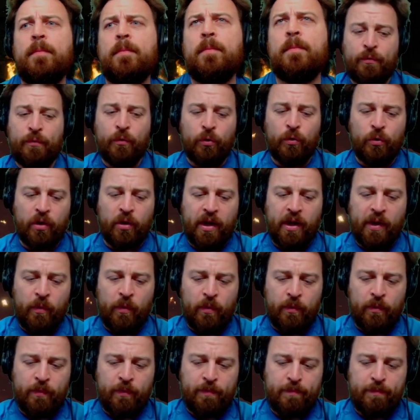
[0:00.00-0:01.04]
For
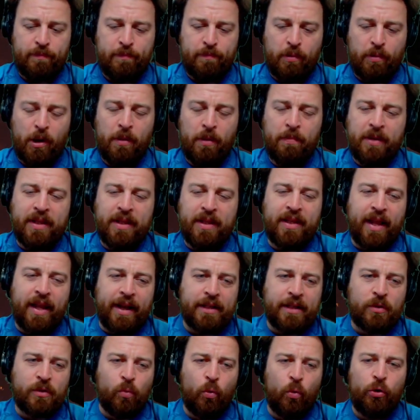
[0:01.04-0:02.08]
a probably
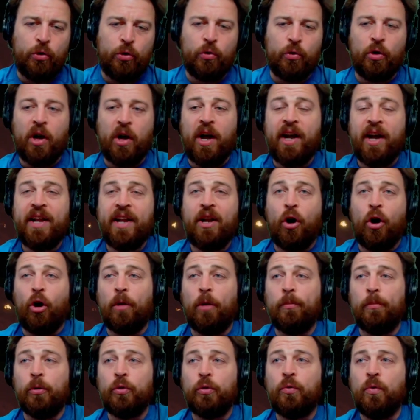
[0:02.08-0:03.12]
Dex Warrior or High
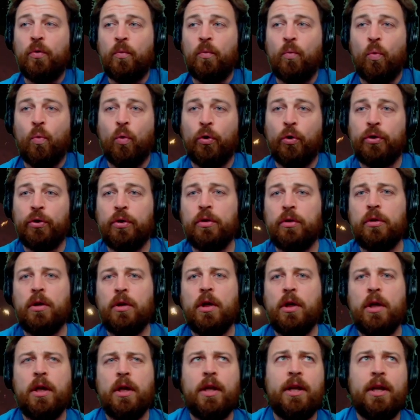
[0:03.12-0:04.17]
Armored Warrior,
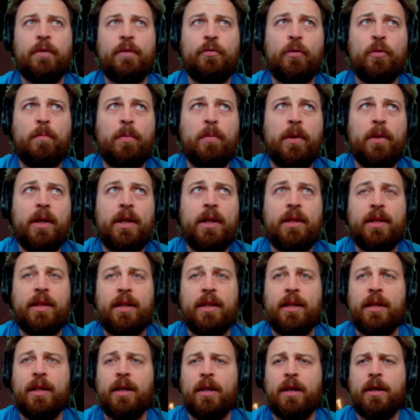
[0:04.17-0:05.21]
if you're playing
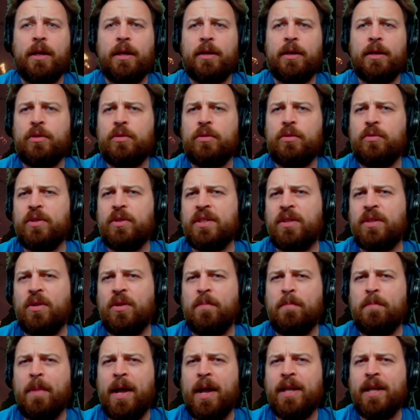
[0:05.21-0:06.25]
the, is it
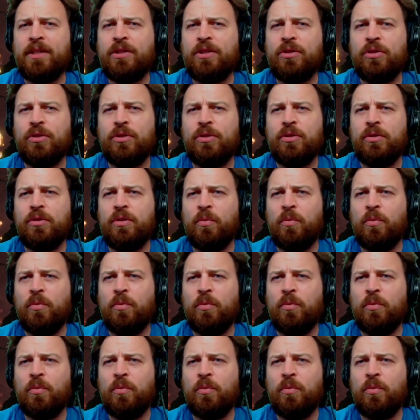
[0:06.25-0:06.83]
the Master?